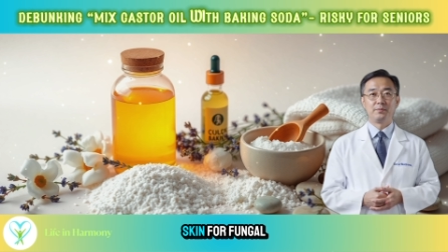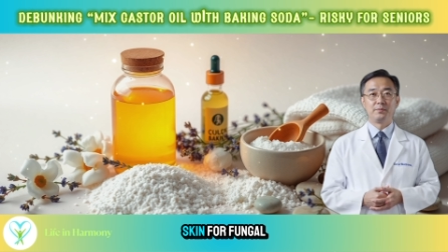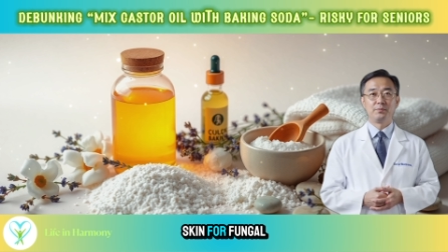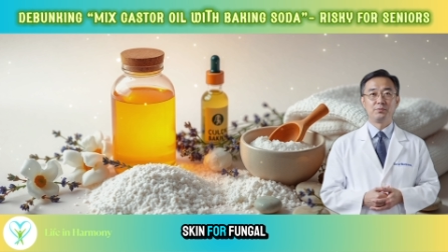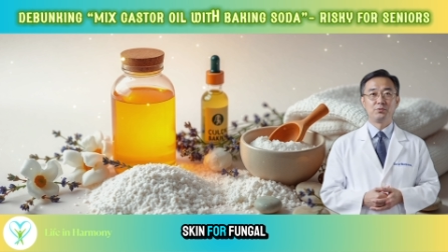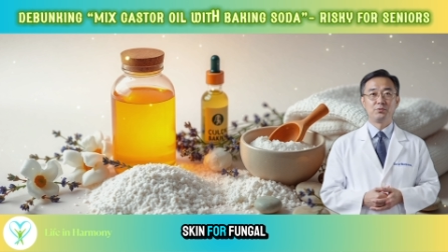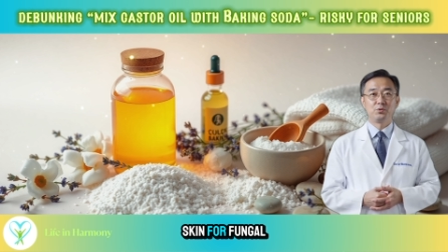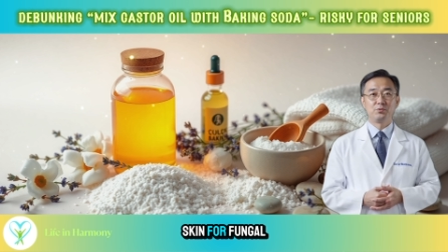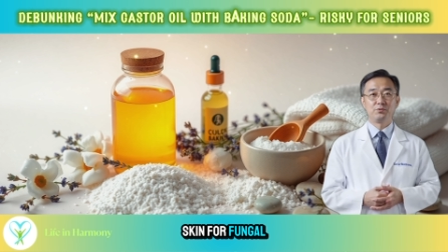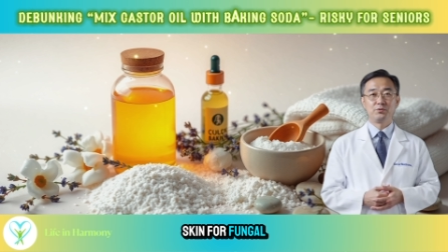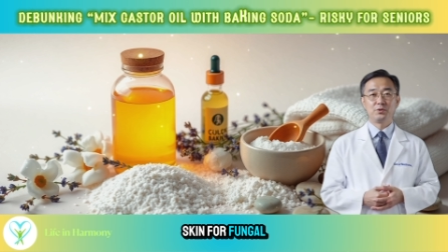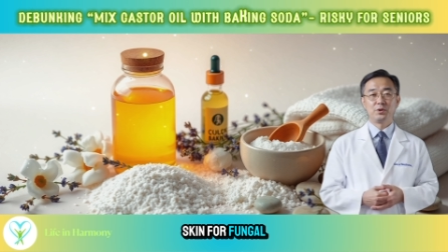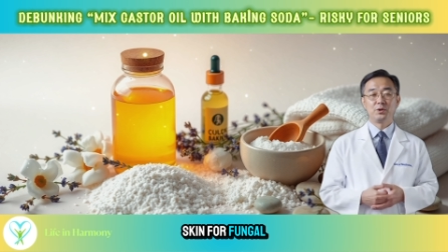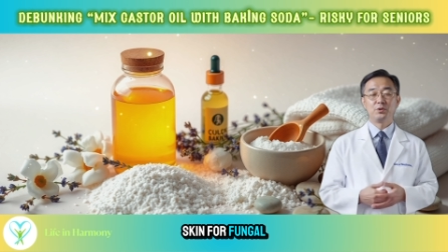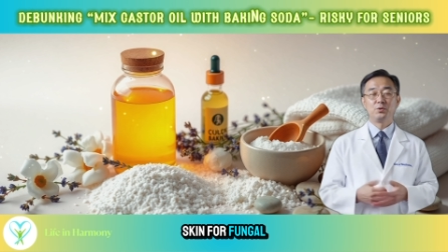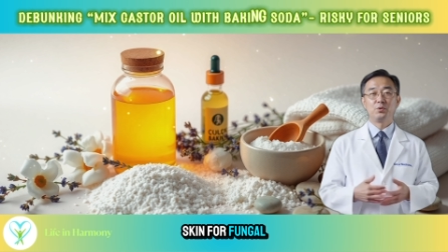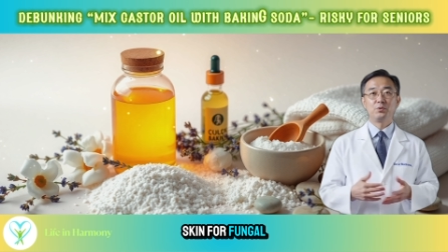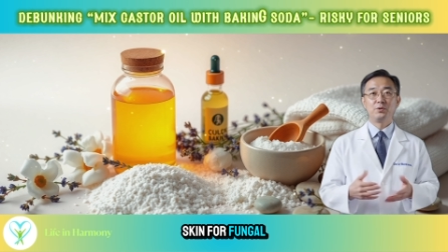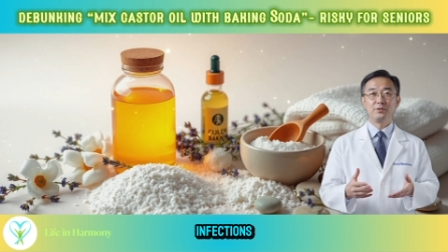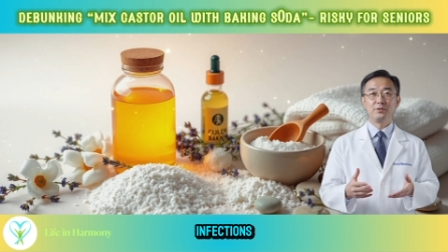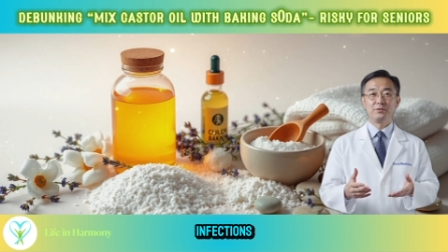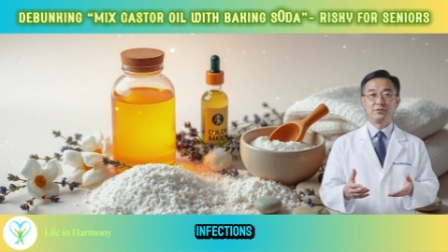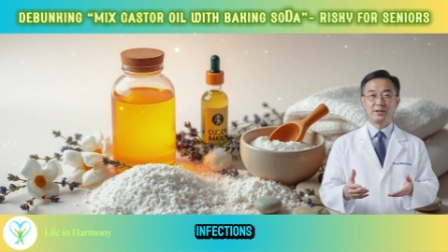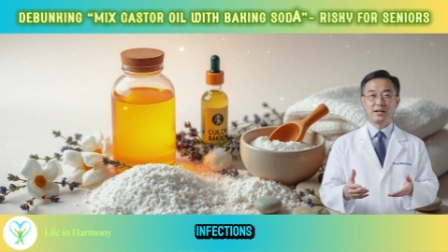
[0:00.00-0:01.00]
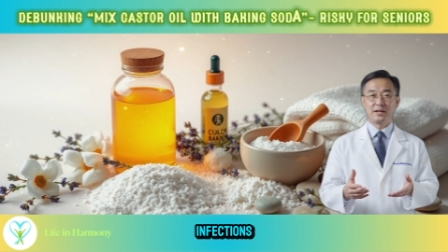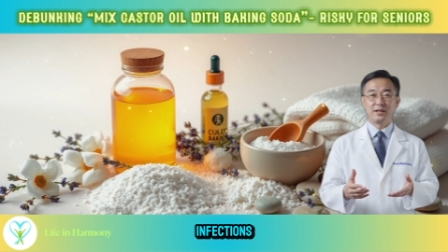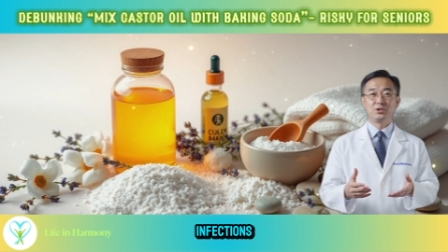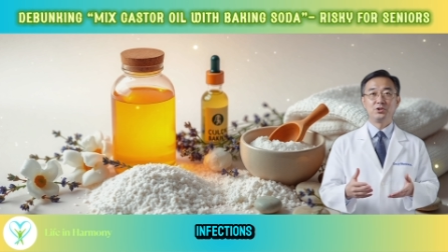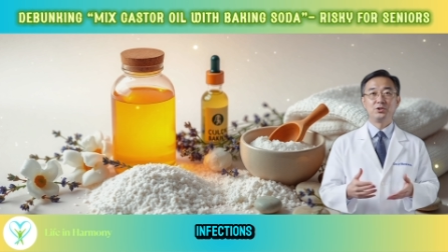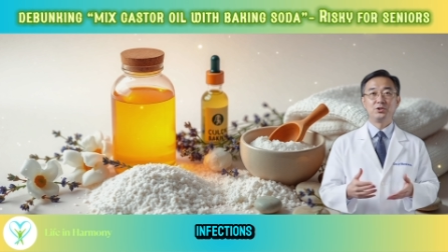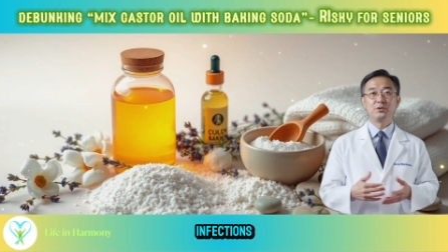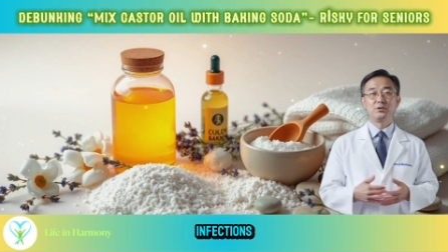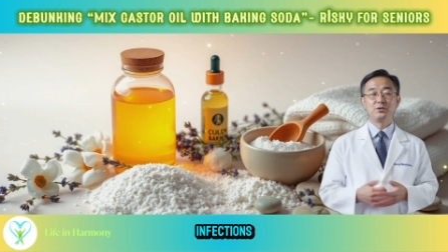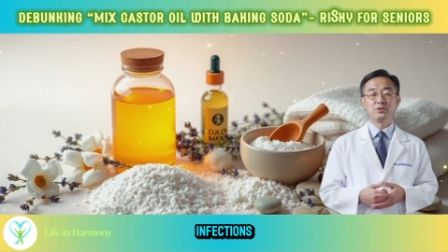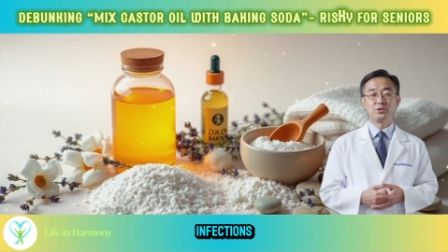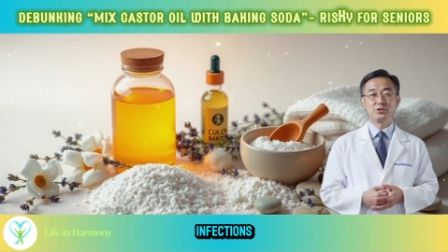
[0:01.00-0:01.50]
For fungal
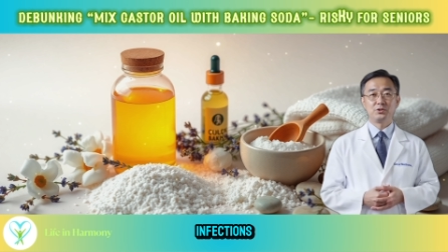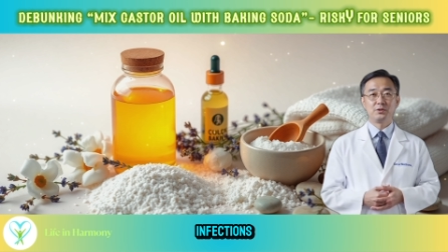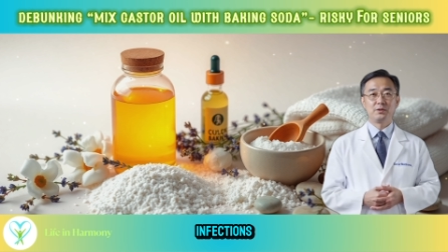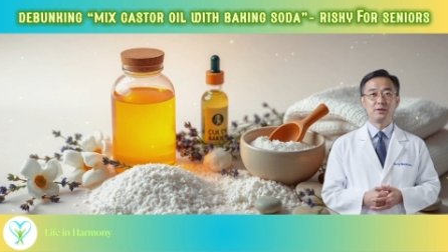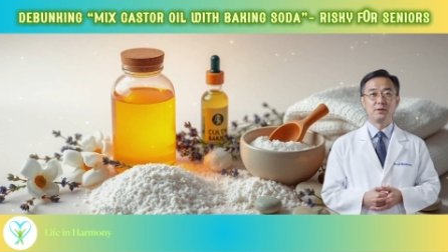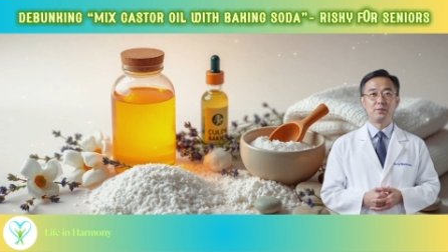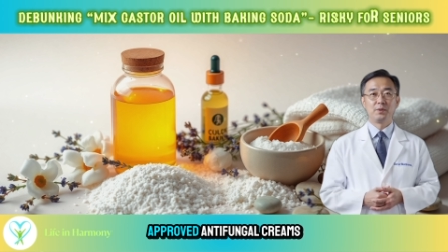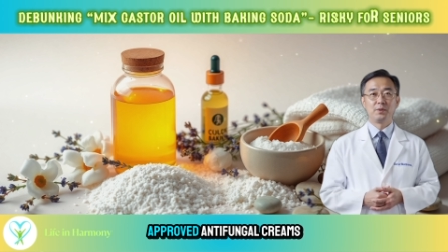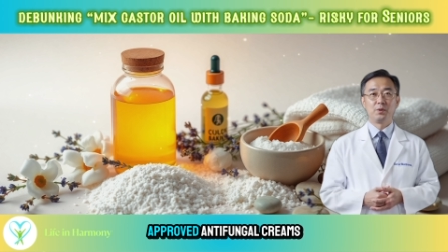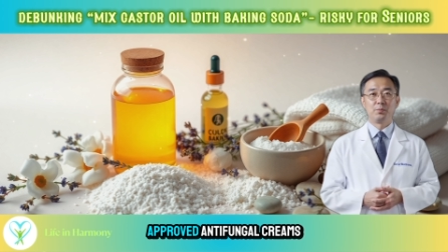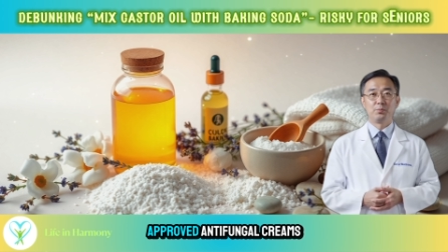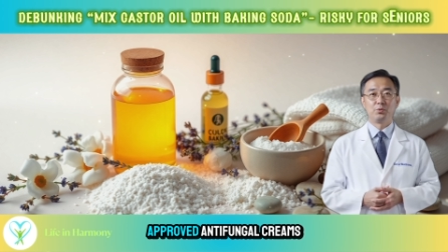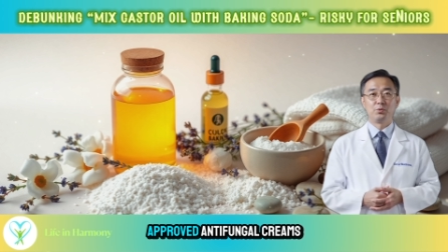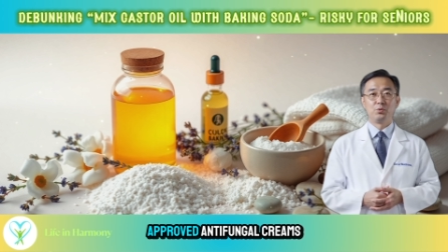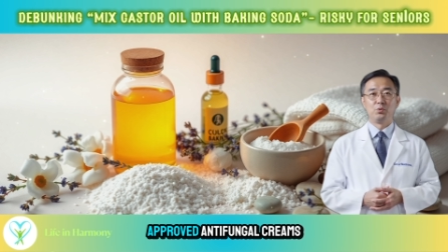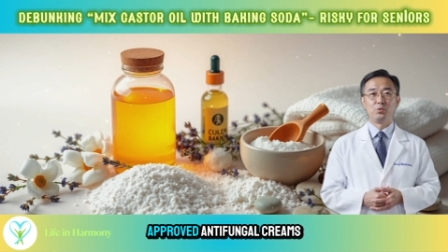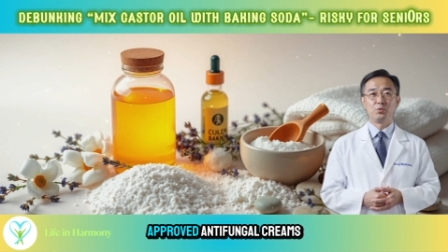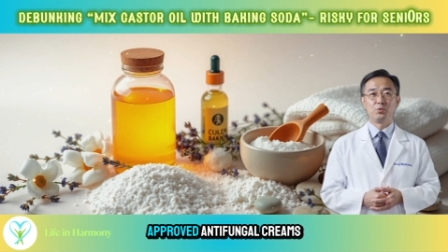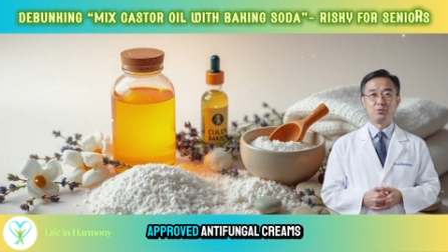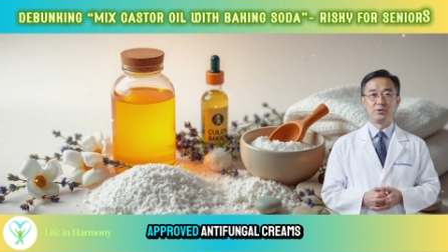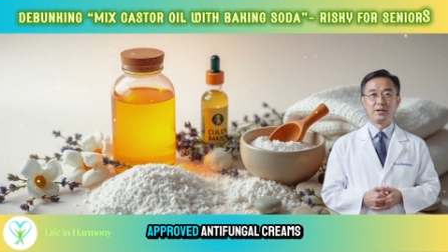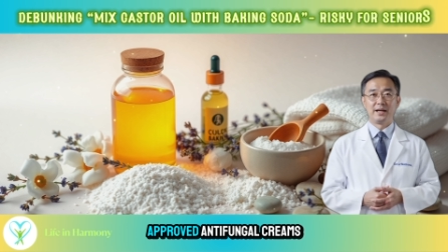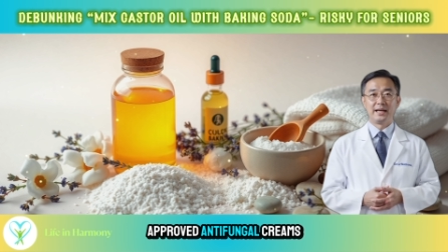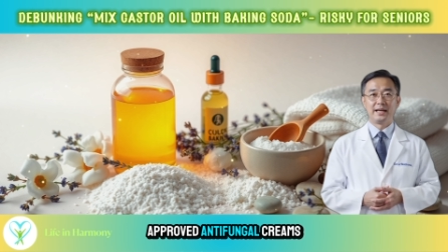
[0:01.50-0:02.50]
infections, approved